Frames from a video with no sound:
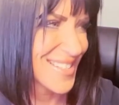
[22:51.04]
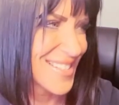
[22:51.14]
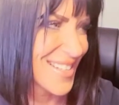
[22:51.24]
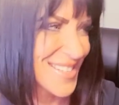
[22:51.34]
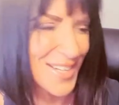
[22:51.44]

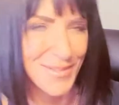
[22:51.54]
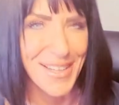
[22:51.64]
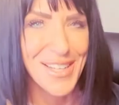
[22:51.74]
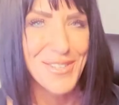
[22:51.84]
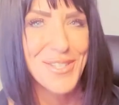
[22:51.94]
sounds like a
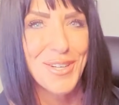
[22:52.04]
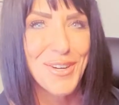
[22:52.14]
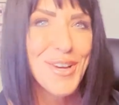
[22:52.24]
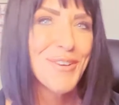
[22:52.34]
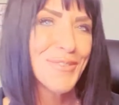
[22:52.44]
radio show.
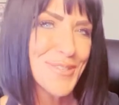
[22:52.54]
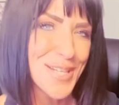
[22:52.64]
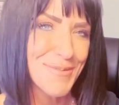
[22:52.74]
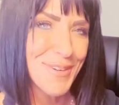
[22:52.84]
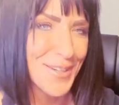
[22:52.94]
First
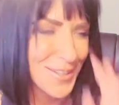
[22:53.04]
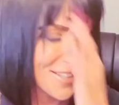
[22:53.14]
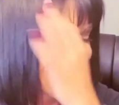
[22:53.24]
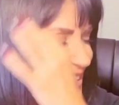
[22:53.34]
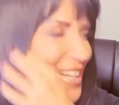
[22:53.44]
time caller.
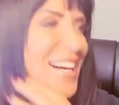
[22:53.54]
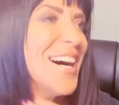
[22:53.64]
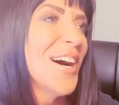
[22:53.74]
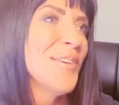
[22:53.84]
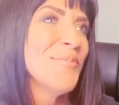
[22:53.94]

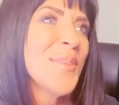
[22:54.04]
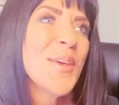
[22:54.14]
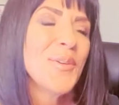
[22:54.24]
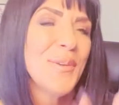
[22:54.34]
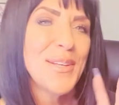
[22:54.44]
Um,
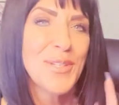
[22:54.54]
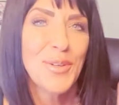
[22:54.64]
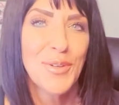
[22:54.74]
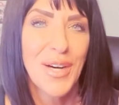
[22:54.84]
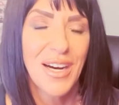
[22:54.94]
we
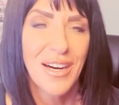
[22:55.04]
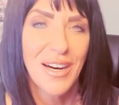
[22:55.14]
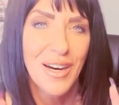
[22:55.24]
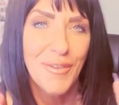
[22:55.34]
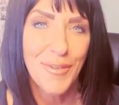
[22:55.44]
do
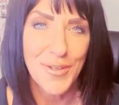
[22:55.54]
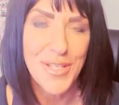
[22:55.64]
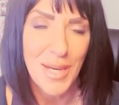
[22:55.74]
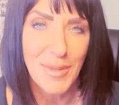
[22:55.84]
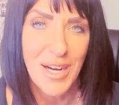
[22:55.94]
uh, a first
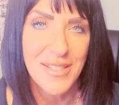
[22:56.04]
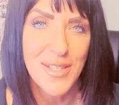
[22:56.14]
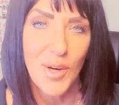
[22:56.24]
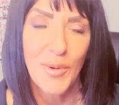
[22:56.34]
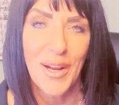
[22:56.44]
time
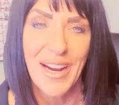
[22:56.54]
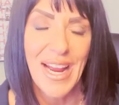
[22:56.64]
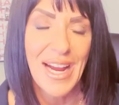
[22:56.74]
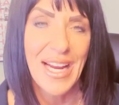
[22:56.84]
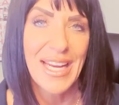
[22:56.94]
consult where
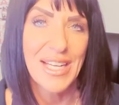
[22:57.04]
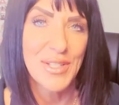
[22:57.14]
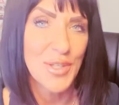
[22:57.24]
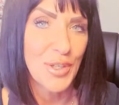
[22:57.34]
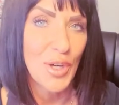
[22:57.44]
I
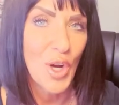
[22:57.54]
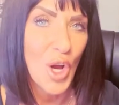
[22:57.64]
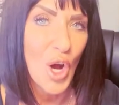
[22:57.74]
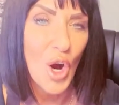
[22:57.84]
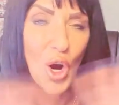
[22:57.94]
answer
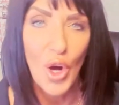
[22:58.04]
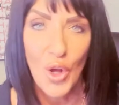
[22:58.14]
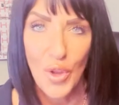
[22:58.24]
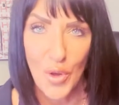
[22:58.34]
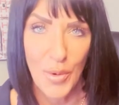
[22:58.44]

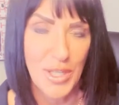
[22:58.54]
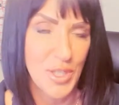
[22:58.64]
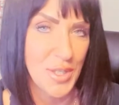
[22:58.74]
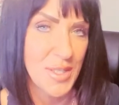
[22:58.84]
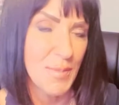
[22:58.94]
all the
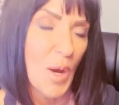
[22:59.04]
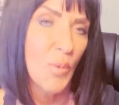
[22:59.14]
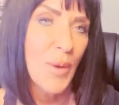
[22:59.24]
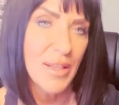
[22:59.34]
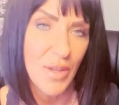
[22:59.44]
questions about
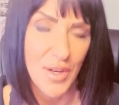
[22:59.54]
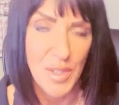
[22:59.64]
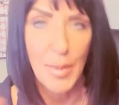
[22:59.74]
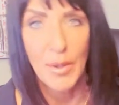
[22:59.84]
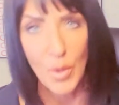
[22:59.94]
weight loss,
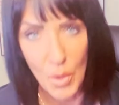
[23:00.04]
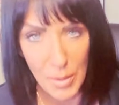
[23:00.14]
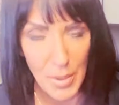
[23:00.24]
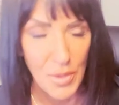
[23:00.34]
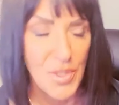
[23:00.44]
about
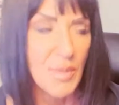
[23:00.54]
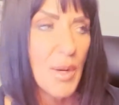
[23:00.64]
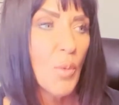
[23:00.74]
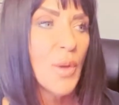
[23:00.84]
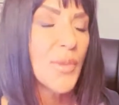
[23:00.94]
hormones,
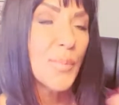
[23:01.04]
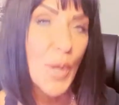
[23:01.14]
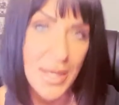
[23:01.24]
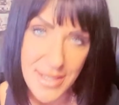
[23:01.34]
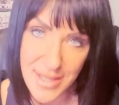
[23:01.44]
about what the
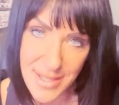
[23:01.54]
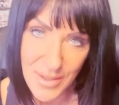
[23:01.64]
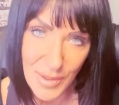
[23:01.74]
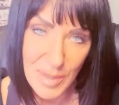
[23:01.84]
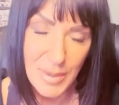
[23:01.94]
process is
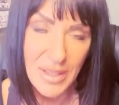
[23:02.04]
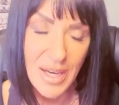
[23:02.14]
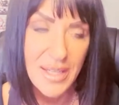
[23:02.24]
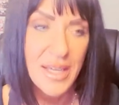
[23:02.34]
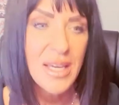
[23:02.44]
going to be
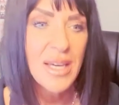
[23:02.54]
like.